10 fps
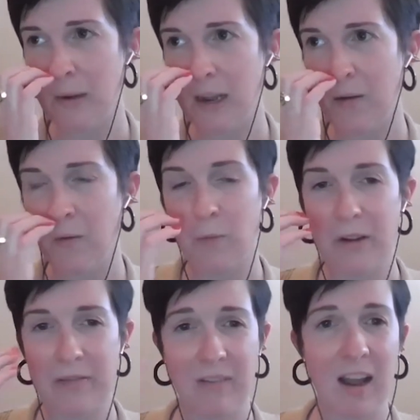but when
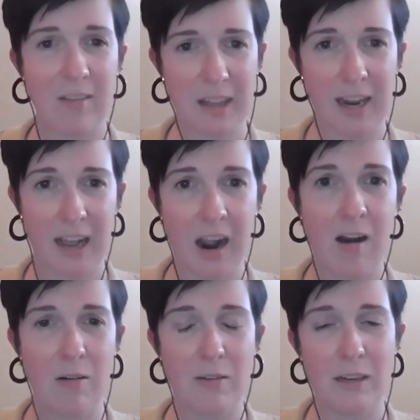we found that
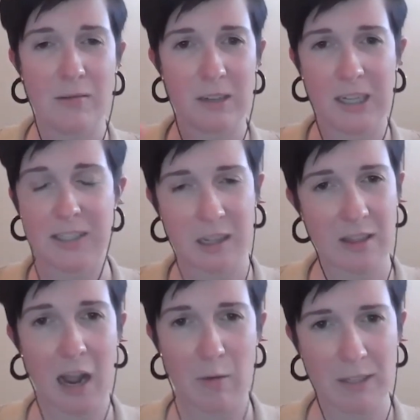out and realized that
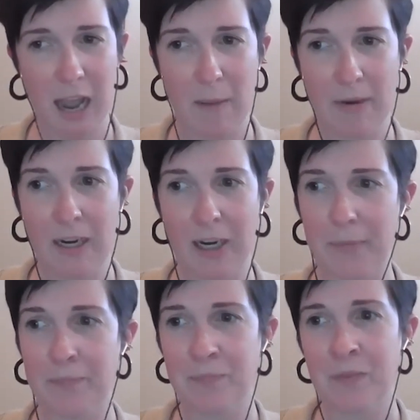that was happening,
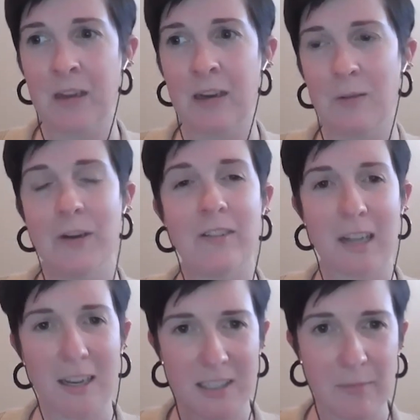we
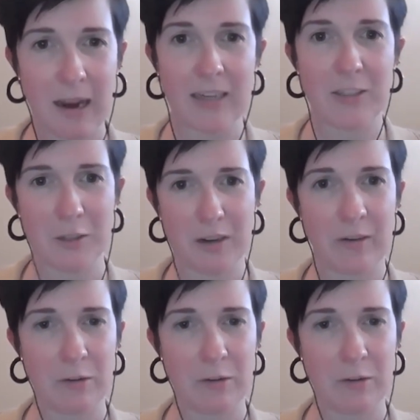realized the magnitude of it.